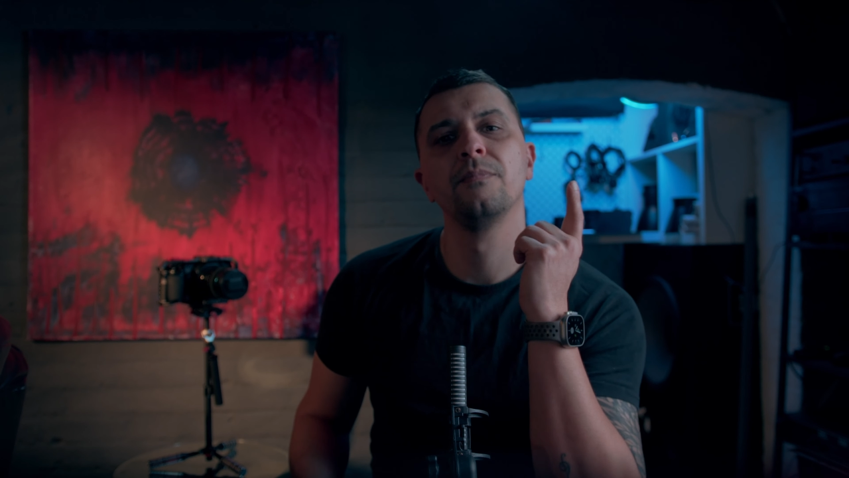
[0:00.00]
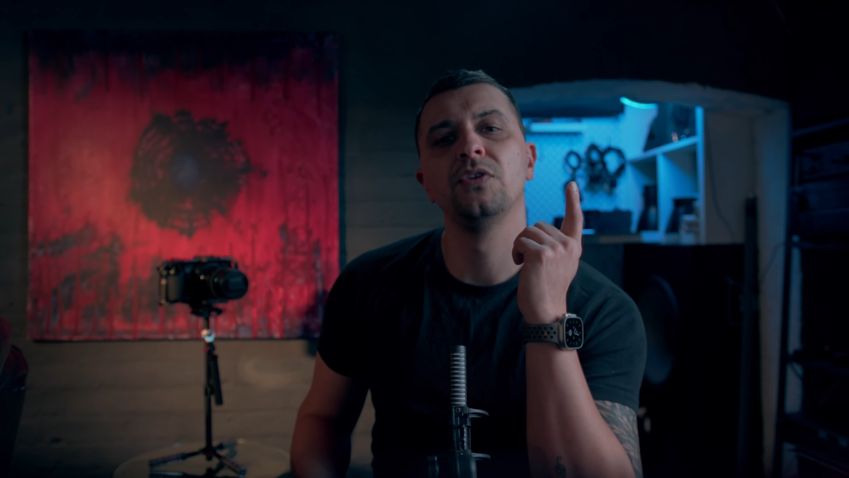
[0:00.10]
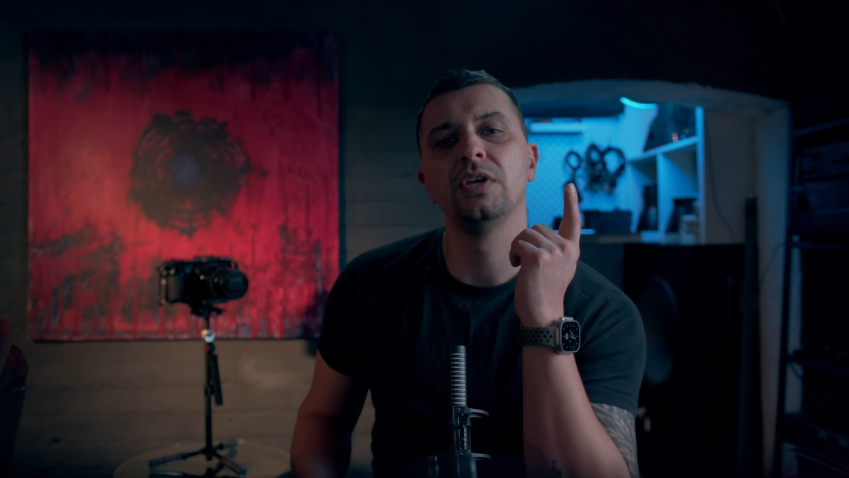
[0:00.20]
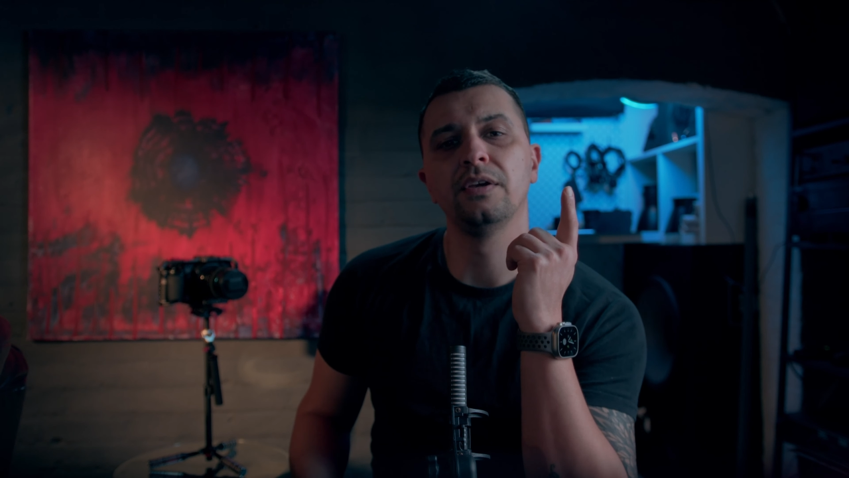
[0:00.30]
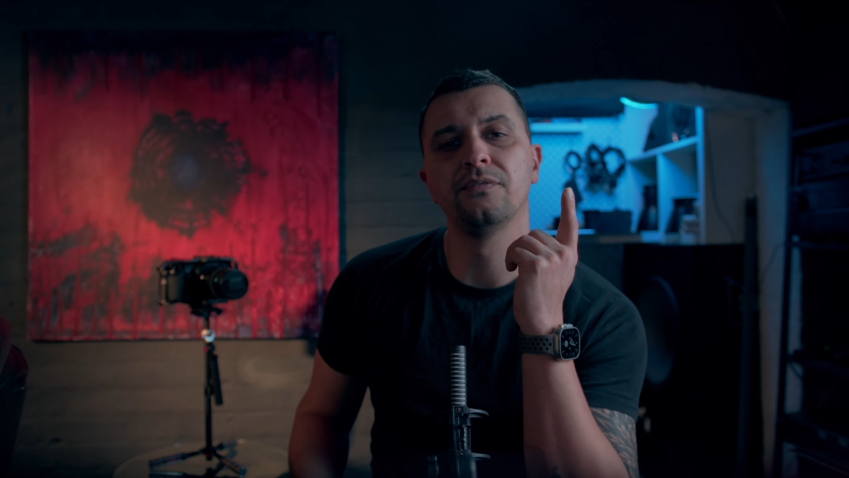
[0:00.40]

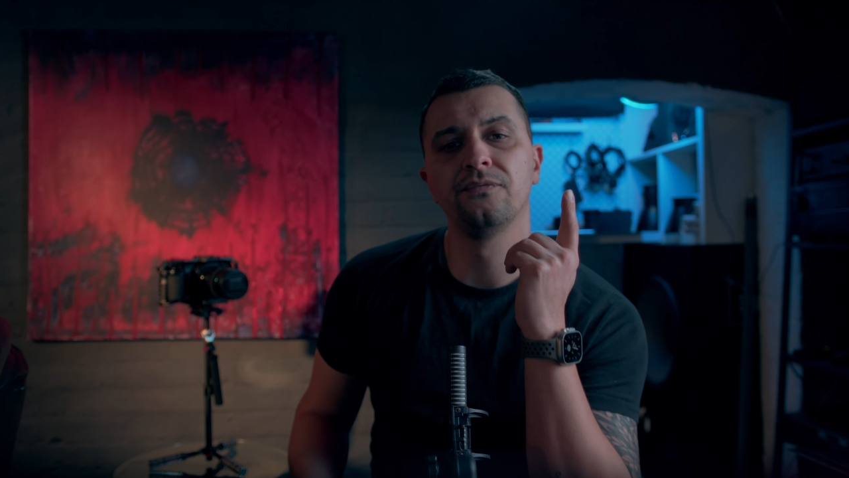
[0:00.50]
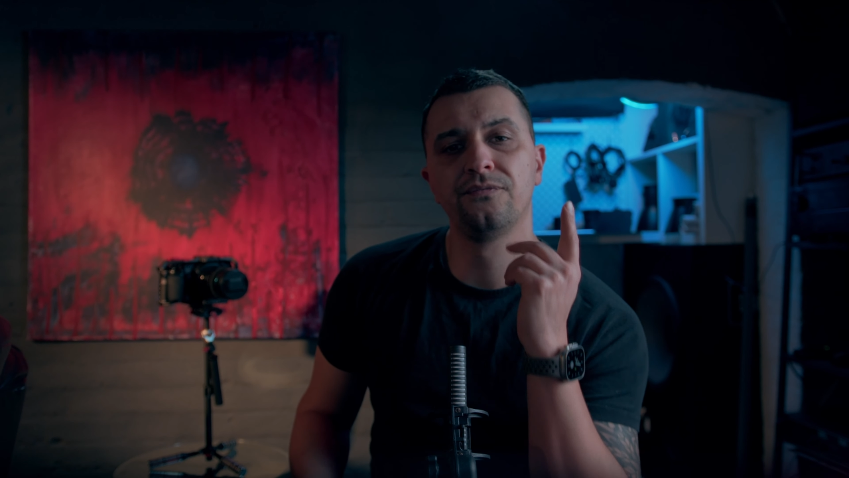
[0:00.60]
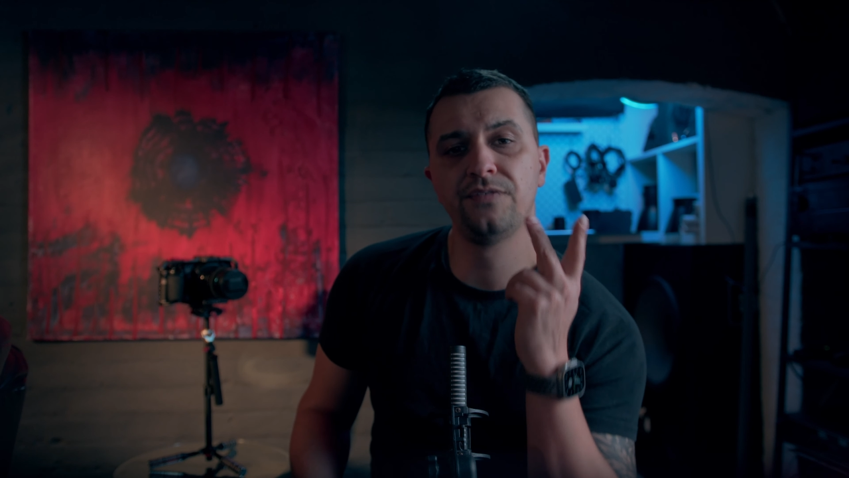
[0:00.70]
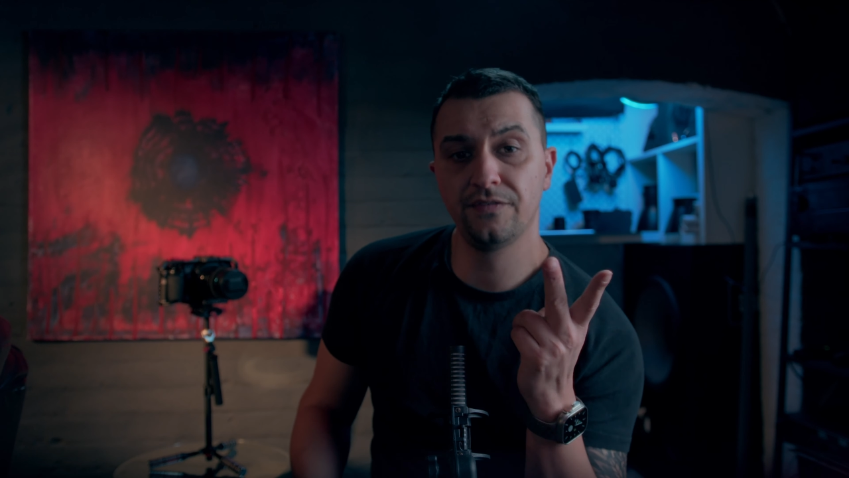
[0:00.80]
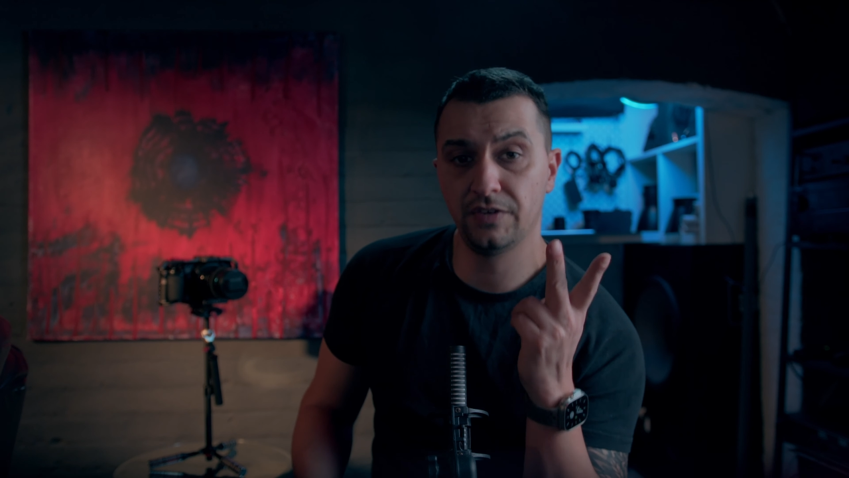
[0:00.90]
the
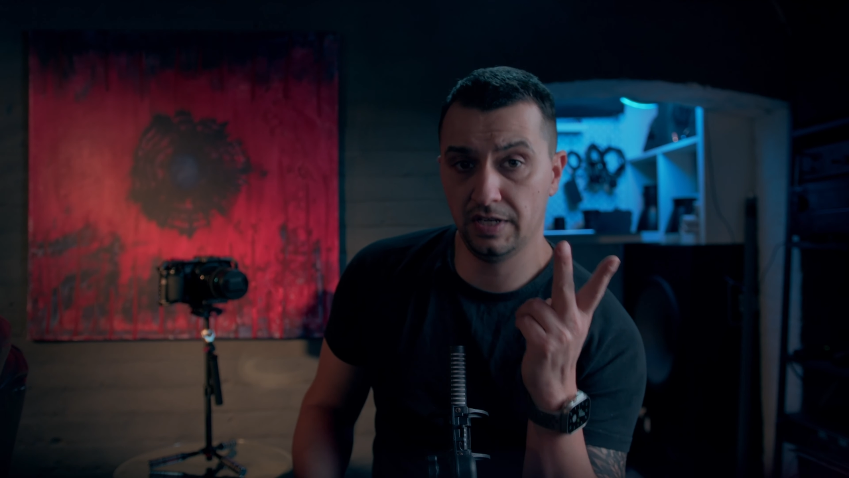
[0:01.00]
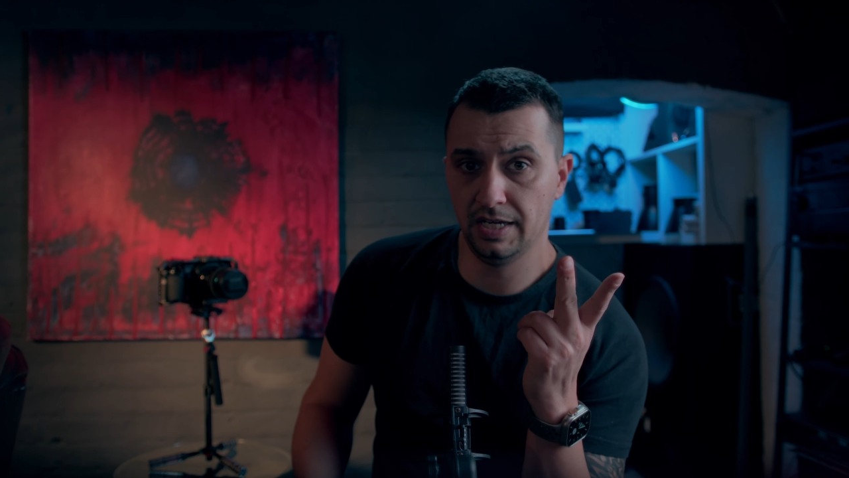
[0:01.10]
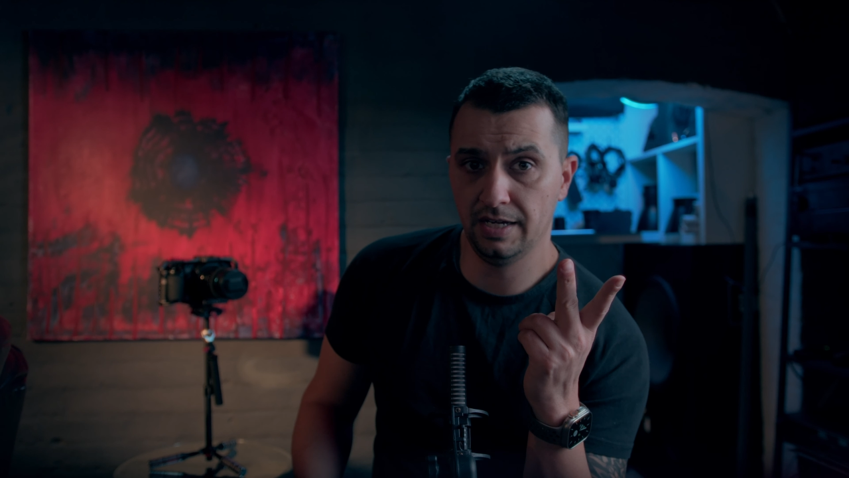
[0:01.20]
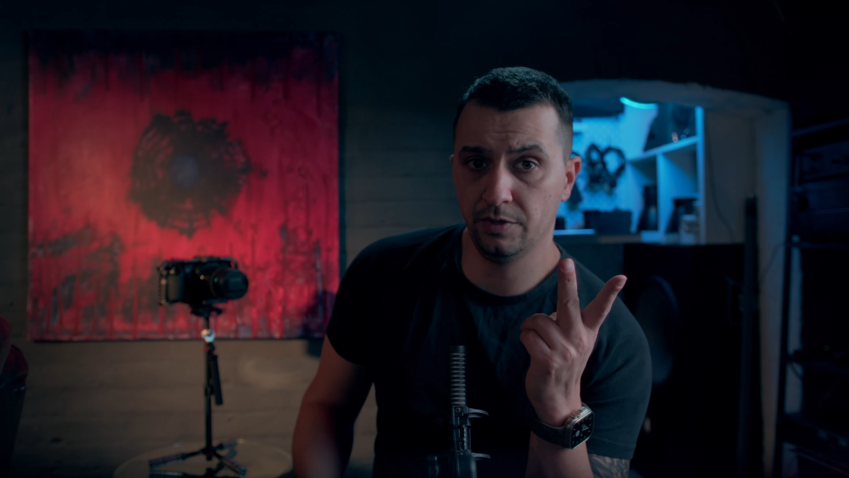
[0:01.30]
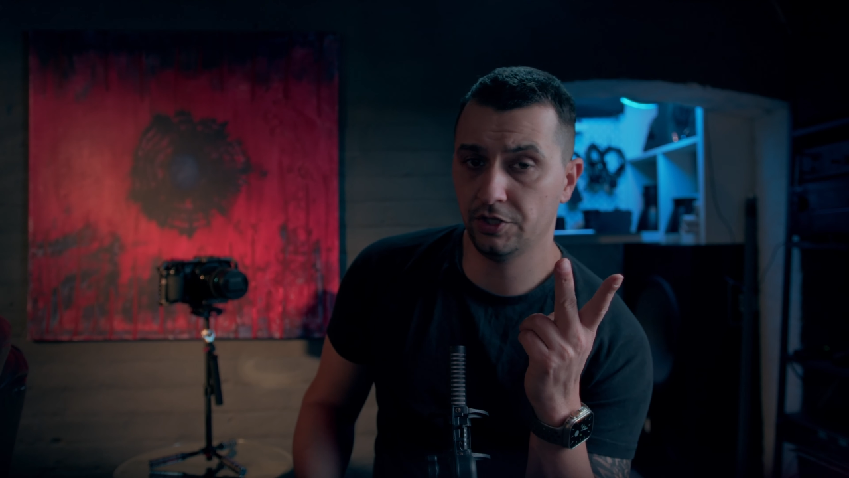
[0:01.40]

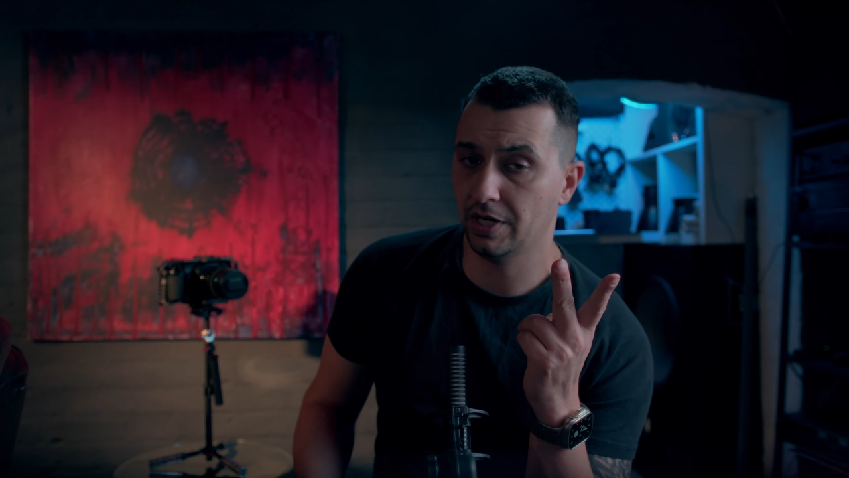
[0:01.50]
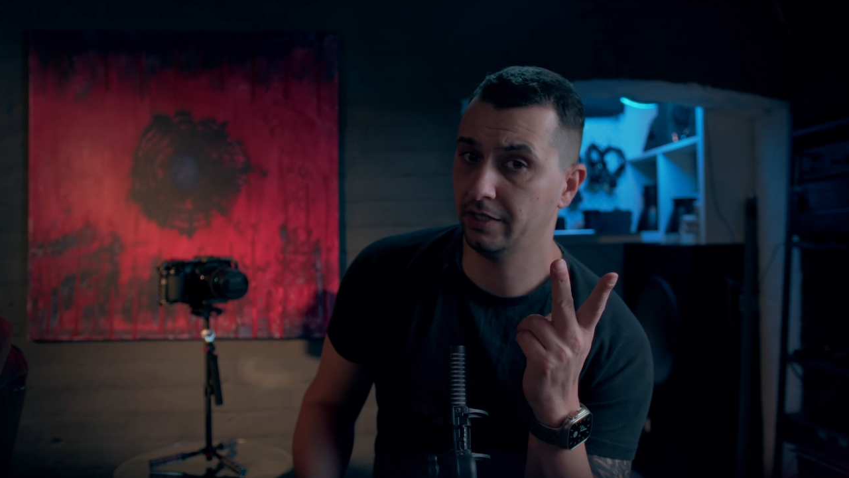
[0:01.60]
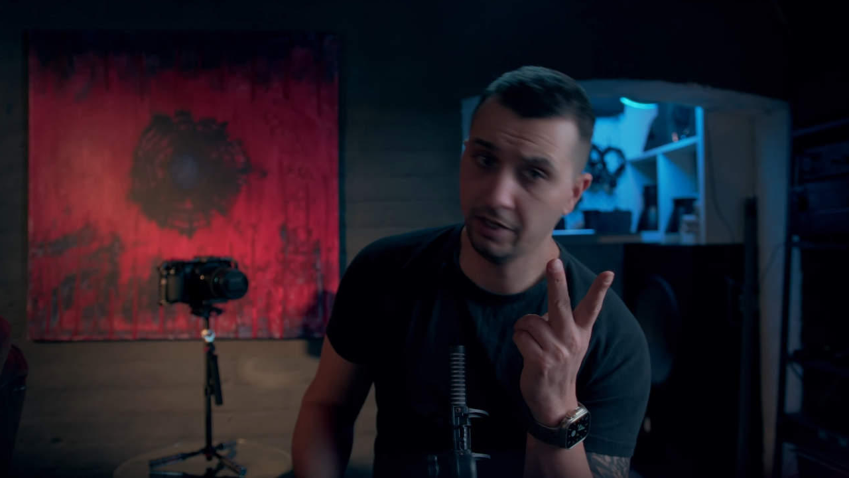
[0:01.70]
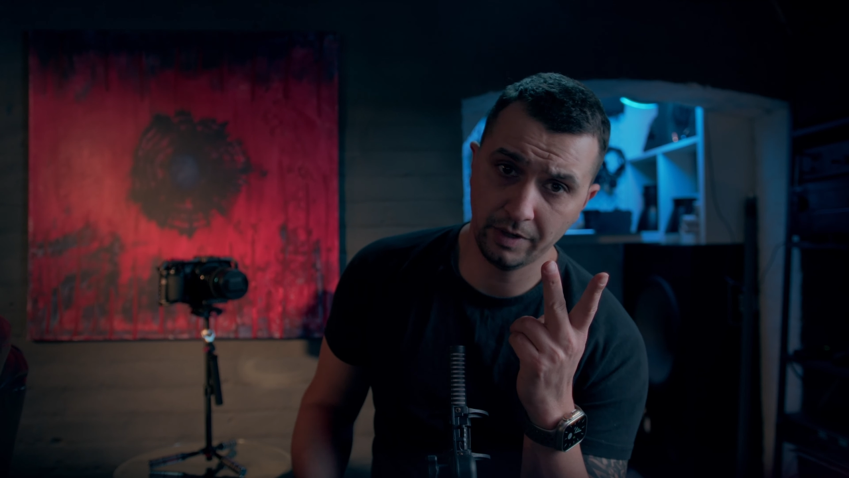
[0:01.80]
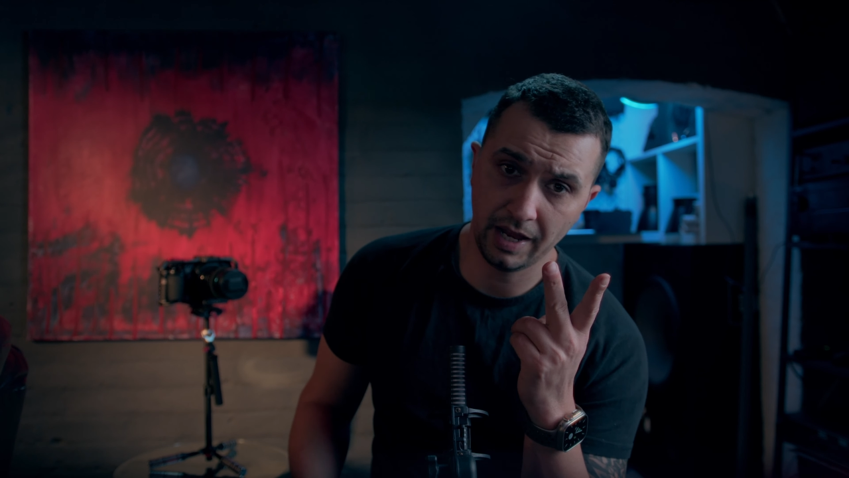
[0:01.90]
50, which I
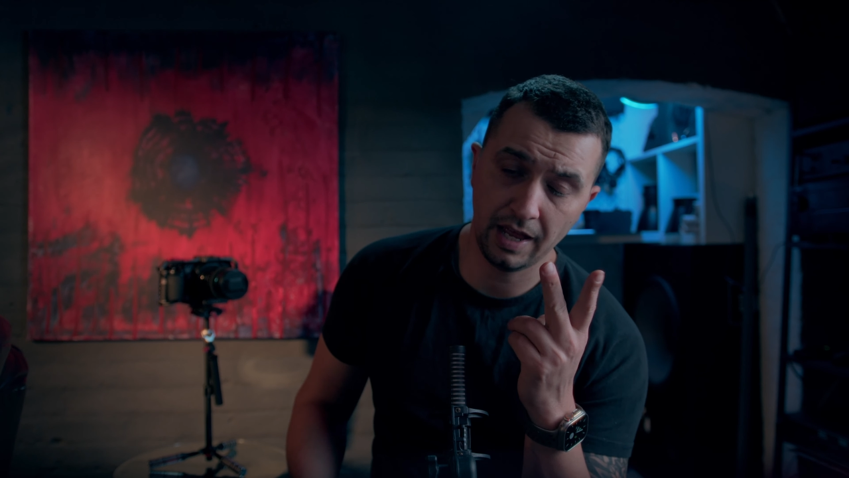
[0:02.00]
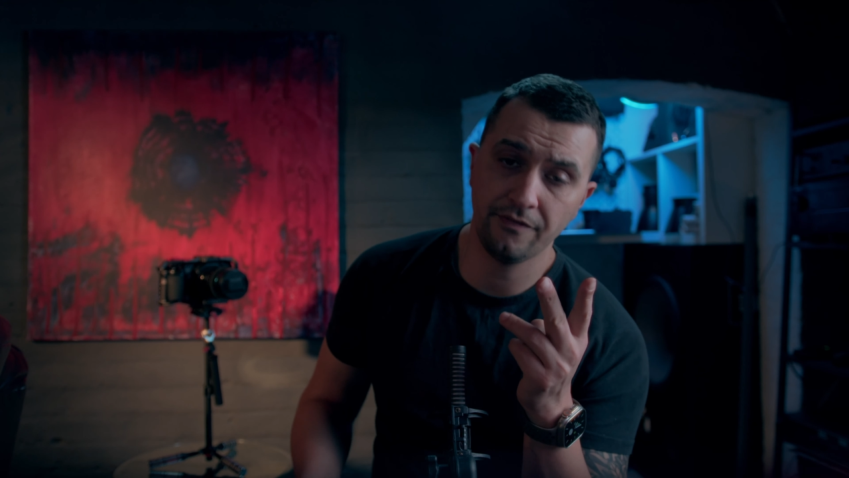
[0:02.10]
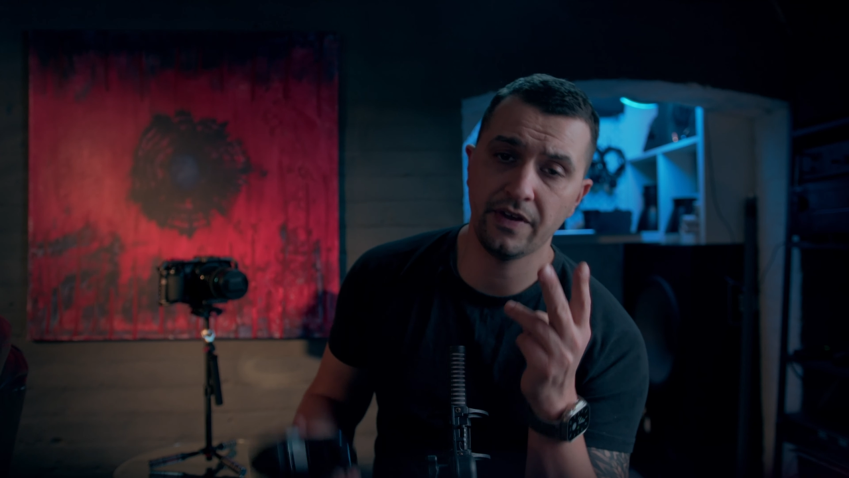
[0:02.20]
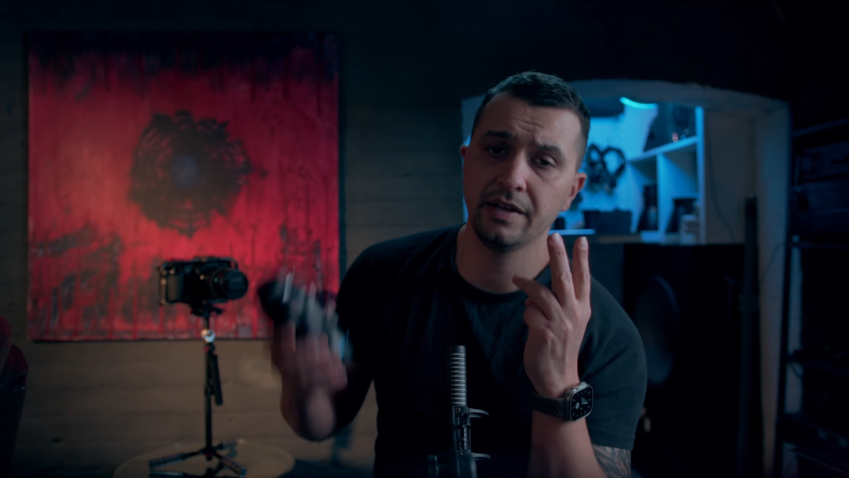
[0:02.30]
don't have,